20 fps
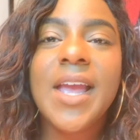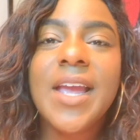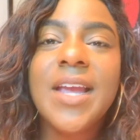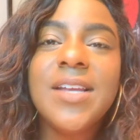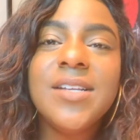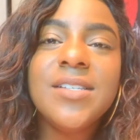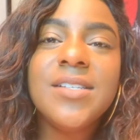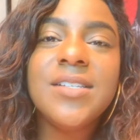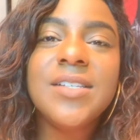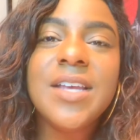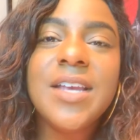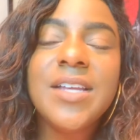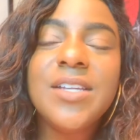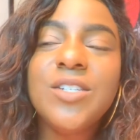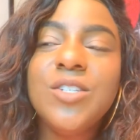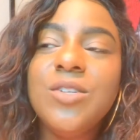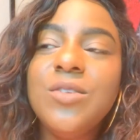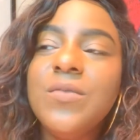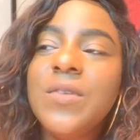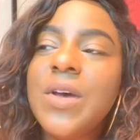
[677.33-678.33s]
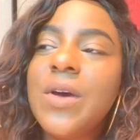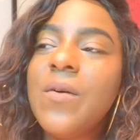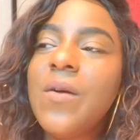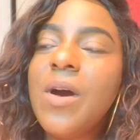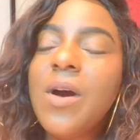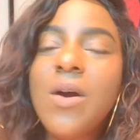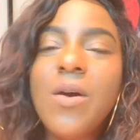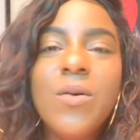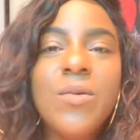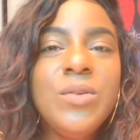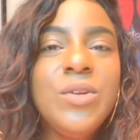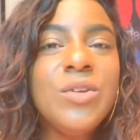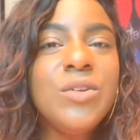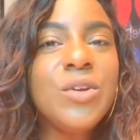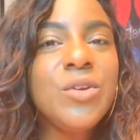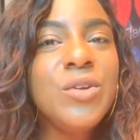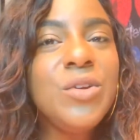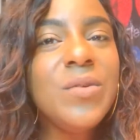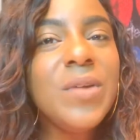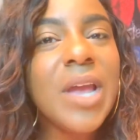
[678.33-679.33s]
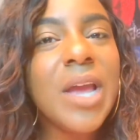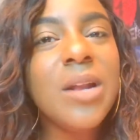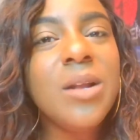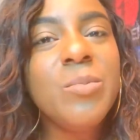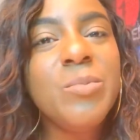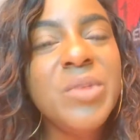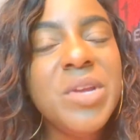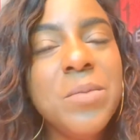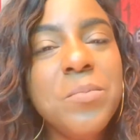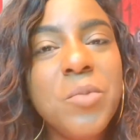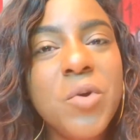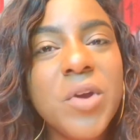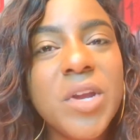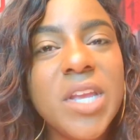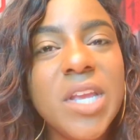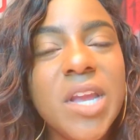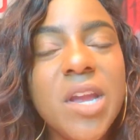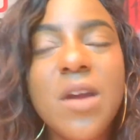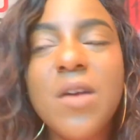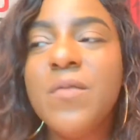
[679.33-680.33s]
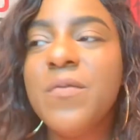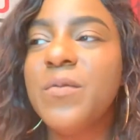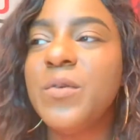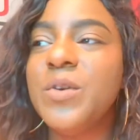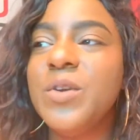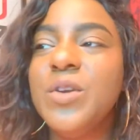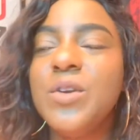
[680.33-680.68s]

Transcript: and says, you know, oh, you know, you got to be more careful.